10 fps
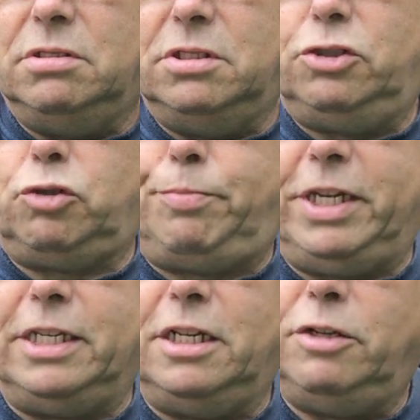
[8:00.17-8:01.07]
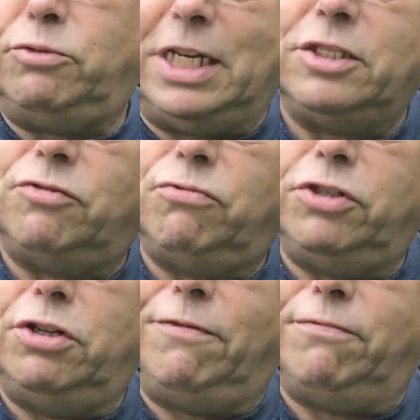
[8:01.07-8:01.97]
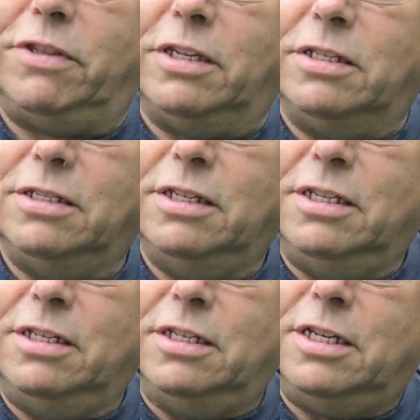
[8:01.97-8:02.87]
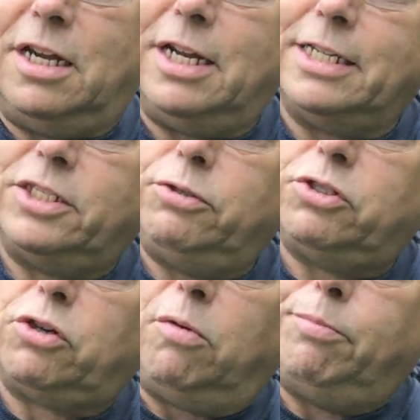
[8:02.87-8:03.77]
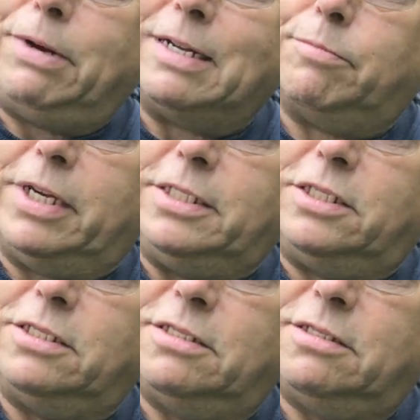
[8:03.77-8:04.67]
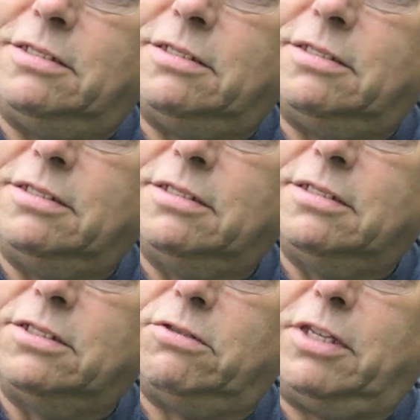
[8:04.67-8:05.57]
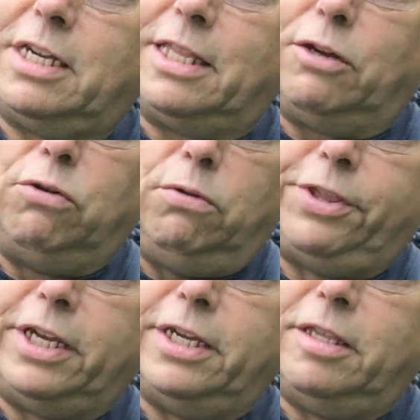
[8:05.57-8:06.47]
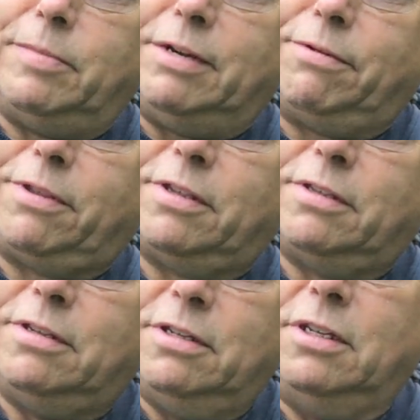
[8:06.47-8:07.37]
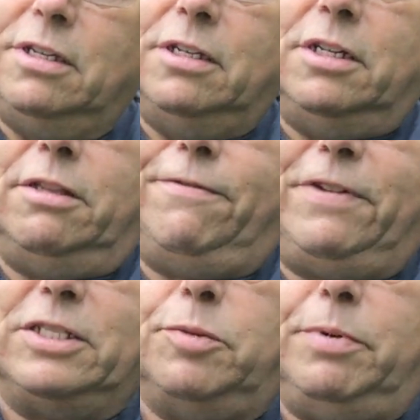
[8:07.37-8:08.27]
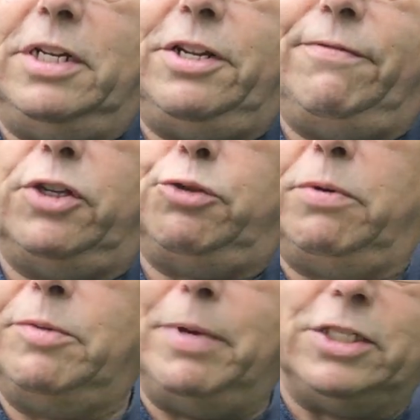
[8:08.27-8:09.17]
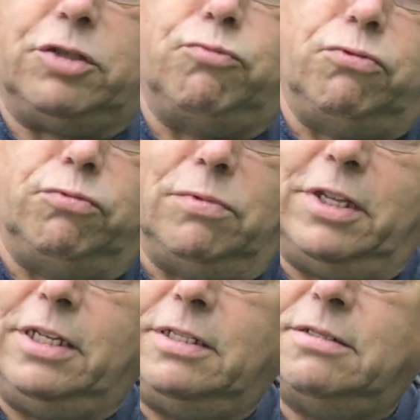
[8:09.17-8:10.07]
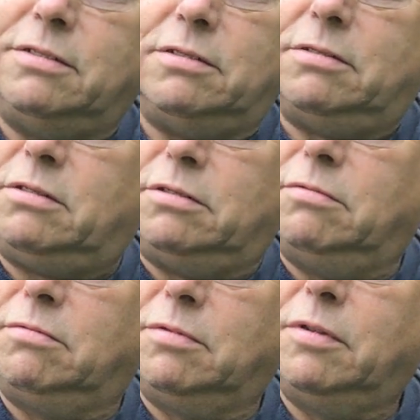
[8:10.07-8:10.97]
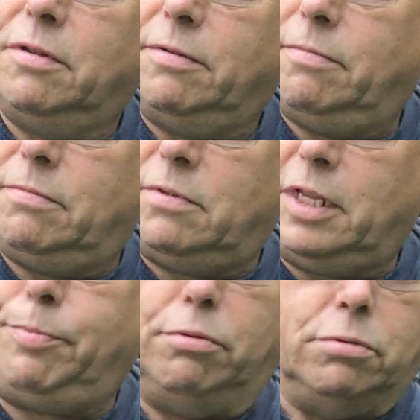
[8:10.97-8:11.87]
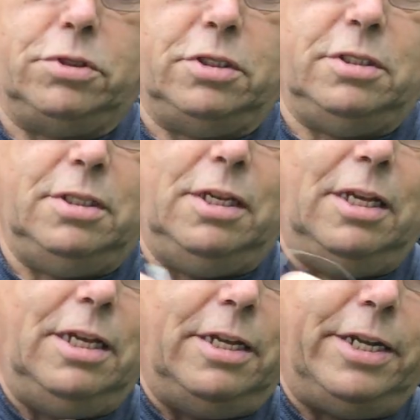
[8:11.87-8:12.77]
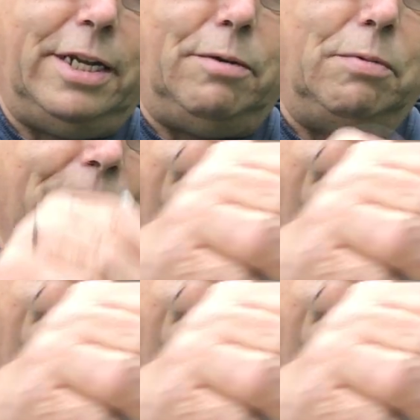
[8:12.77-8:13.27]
and they're just picking the loose ends and running off with it. I like to use a compact bait so they get the whole thing in the mouth, and the flexibility of the twig makes them run with it and lip hooked. Now,